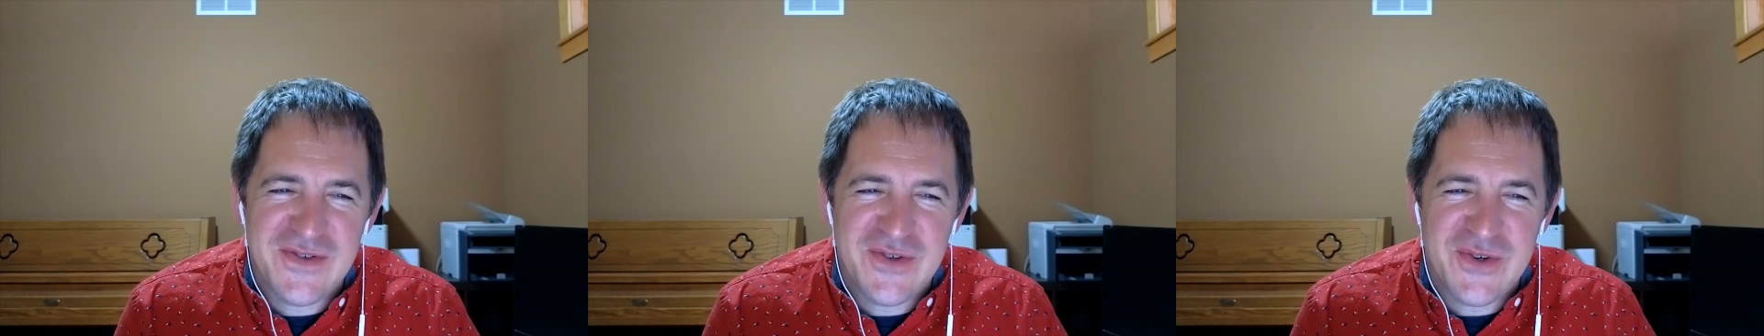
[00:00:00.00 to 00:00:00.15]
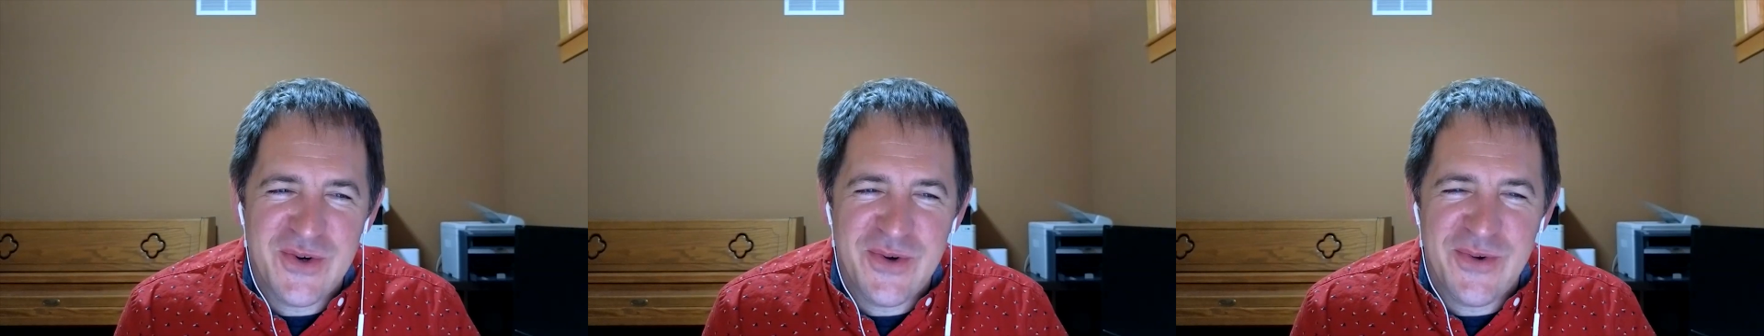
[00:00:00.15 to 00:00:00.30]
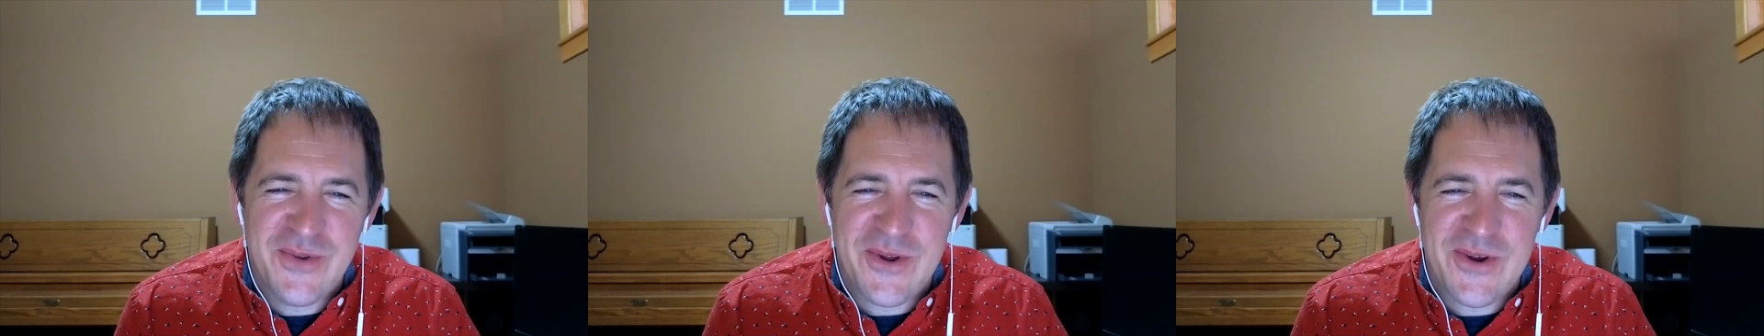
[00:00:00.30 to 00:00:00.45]

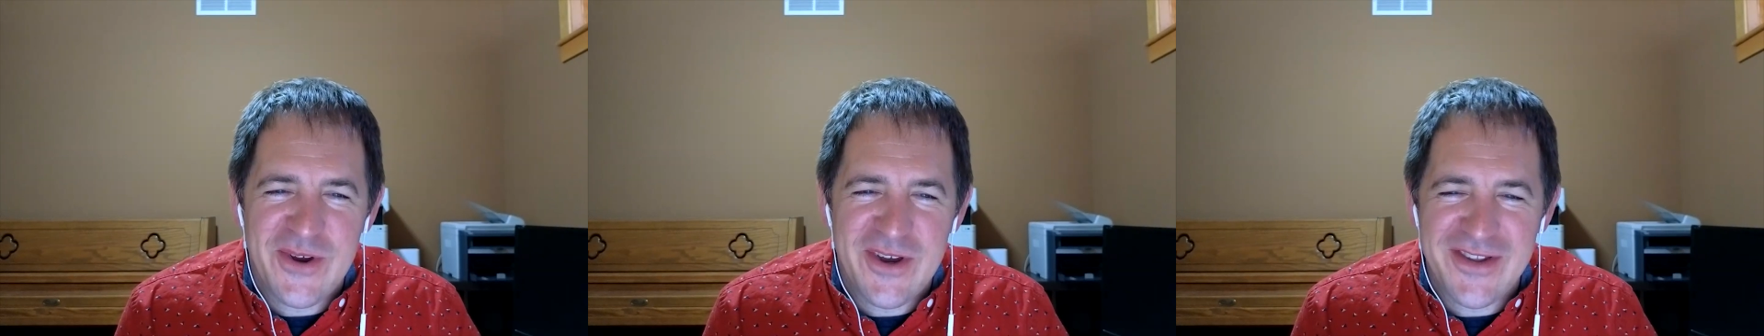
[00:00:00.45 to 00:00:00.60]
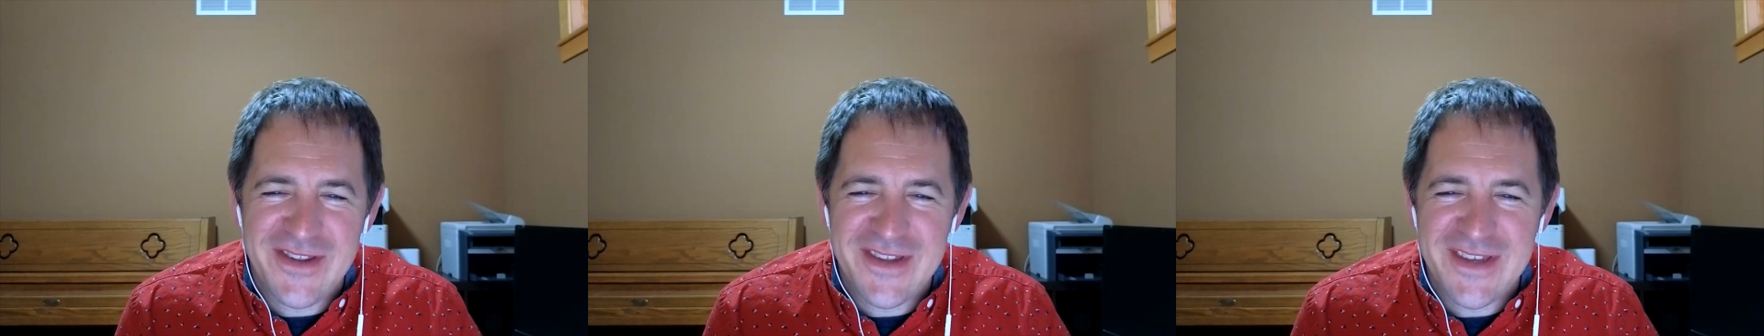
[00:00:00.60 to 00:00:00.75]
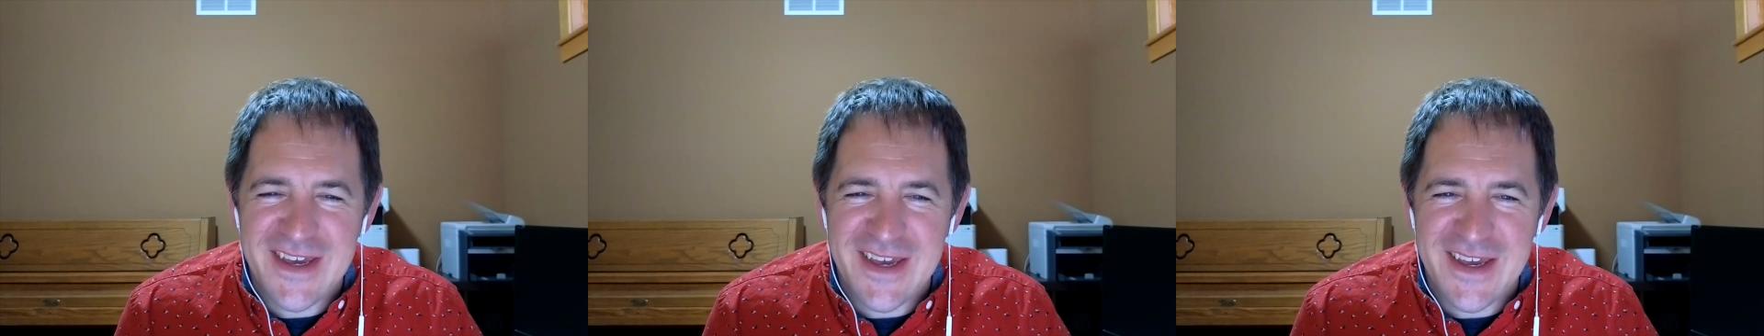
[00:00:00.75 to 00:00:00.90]
true
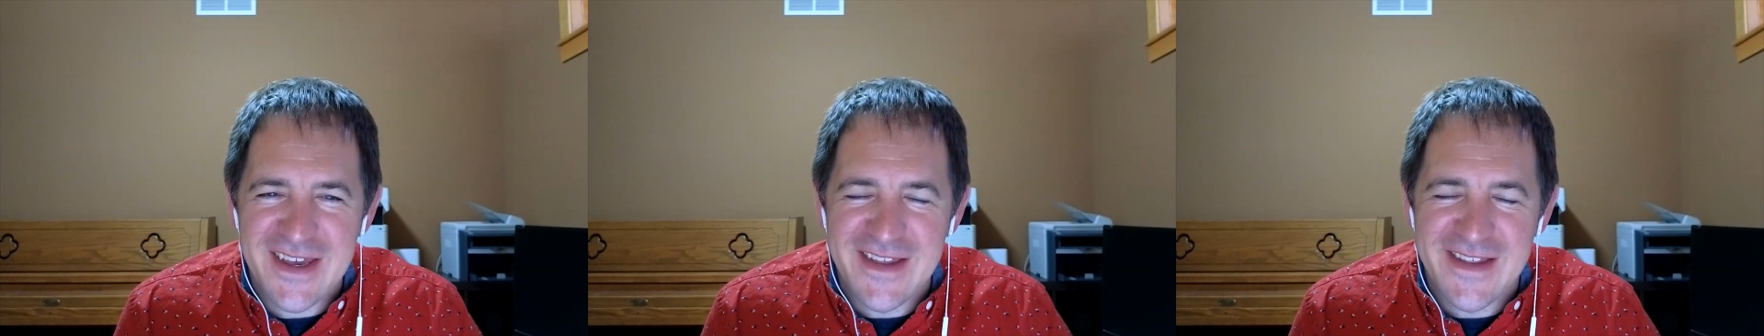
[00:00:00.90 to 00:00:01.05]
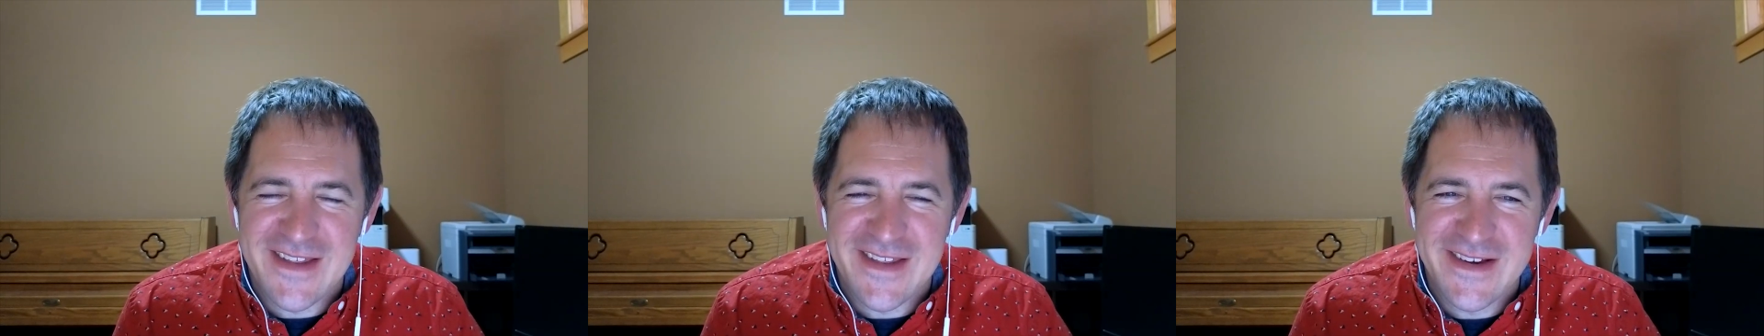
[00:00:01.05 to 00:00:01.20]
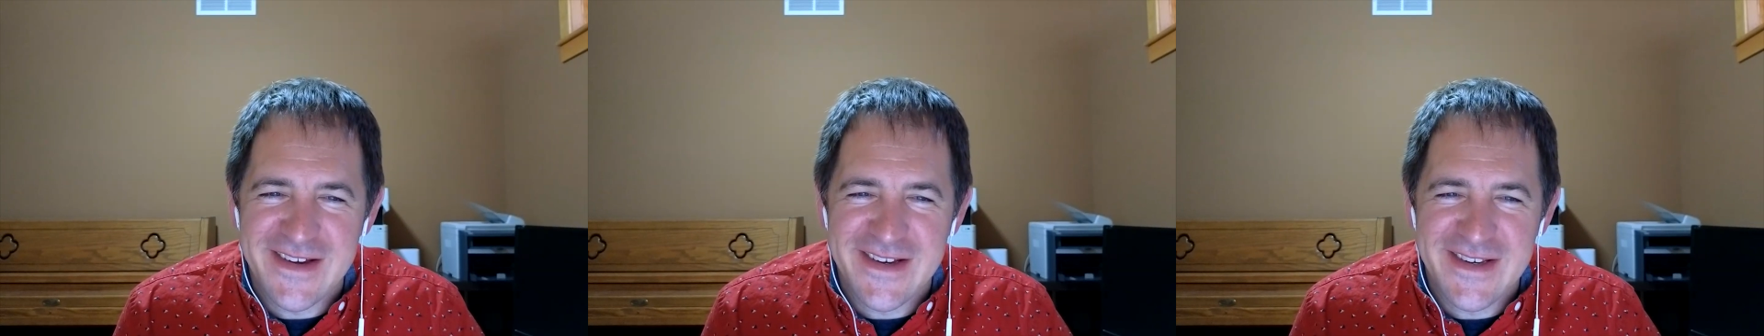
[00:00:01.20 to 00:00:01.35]
loyalty.
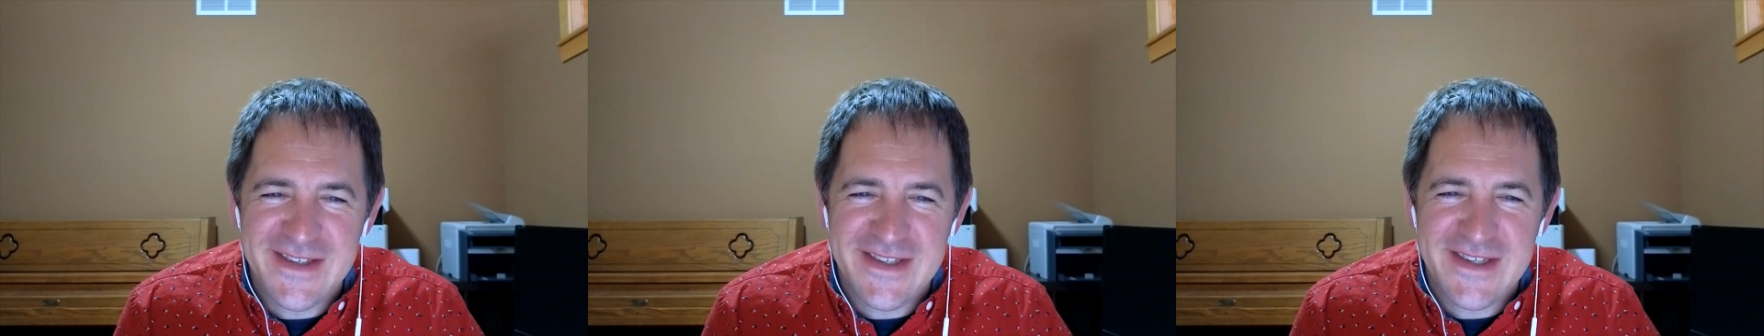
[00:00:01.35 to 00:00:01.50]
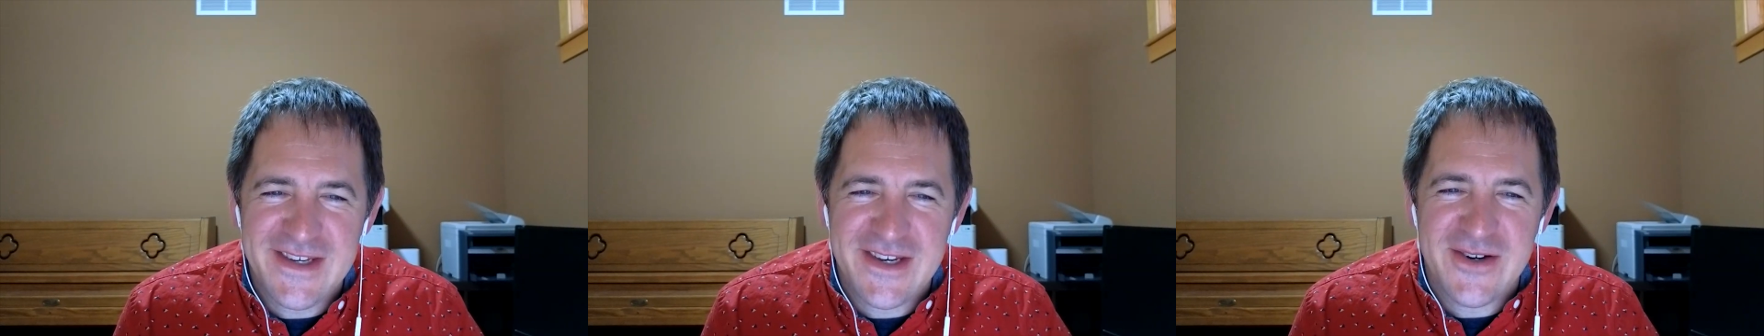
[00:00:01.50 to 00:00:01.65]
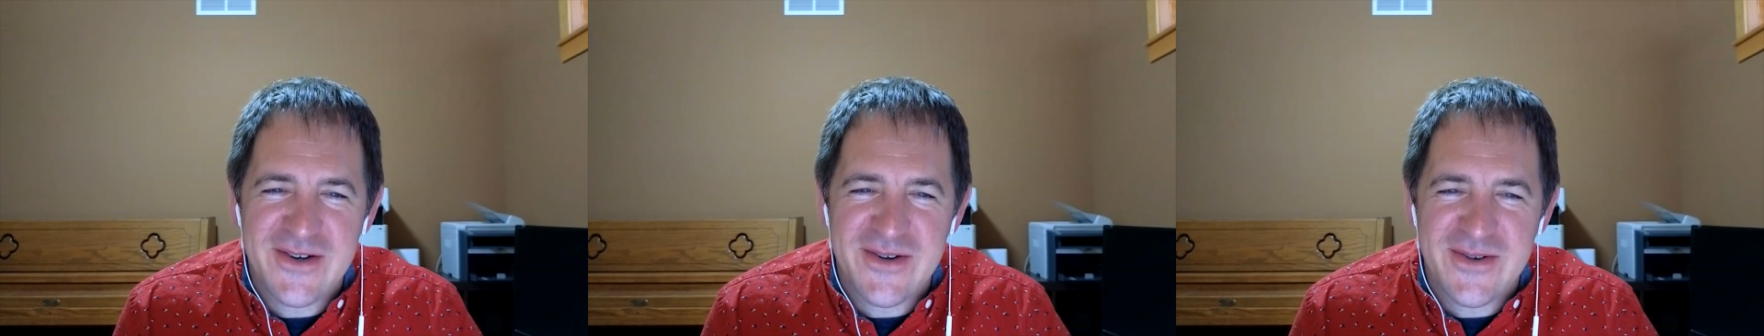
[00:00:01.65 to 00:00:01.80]

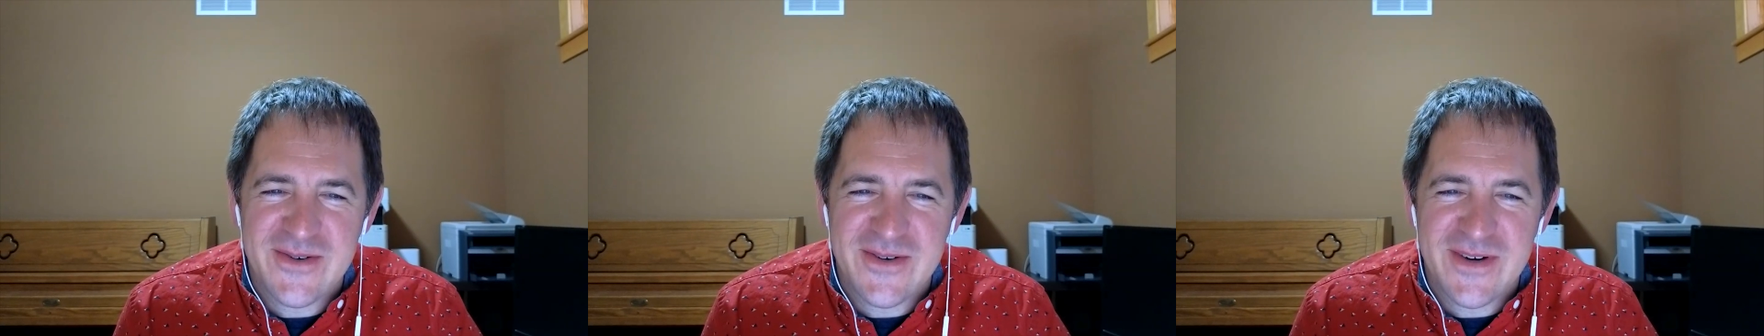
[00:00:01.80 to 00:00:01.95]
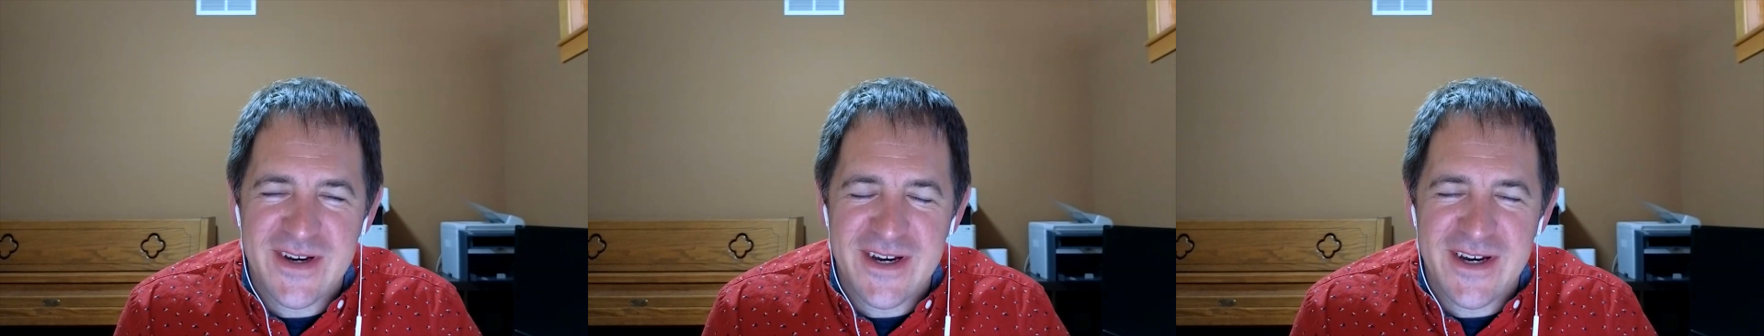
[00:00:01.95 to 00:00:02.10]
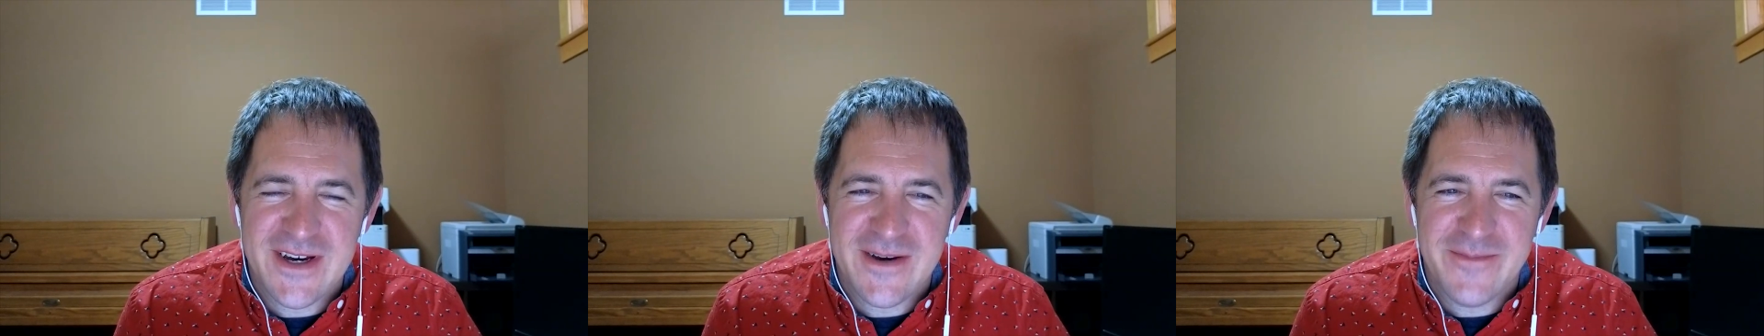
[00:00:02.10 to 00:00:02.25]

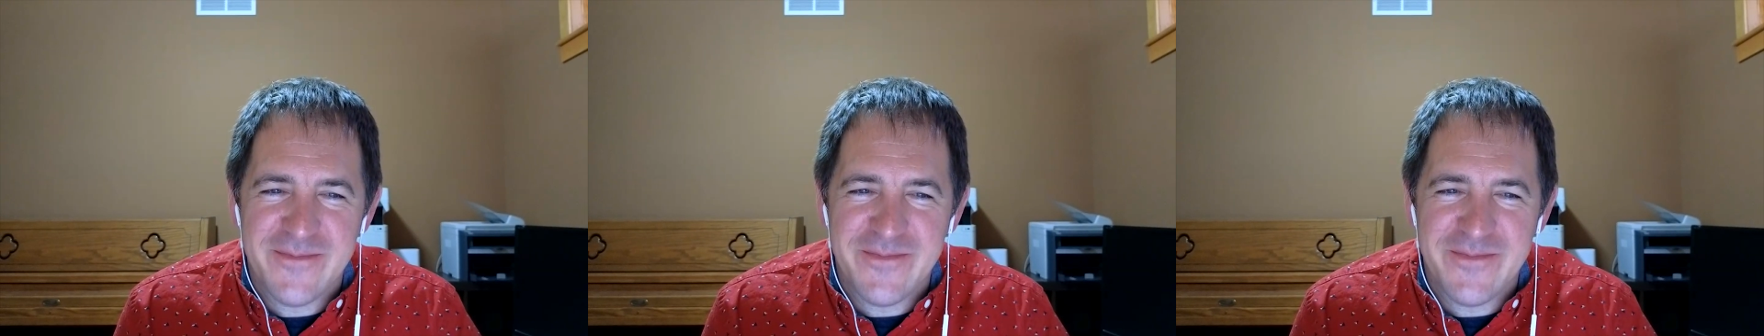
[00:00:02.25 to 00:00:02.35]
So